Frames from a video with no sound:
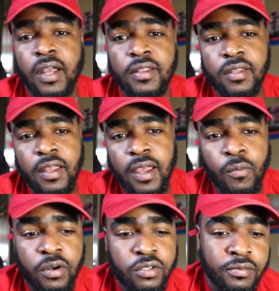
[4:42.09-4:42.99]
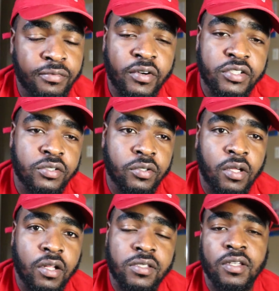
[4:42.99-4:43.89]
I I want to do fresh new
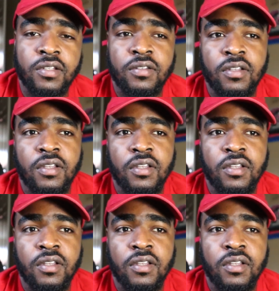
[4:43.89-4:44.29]
content.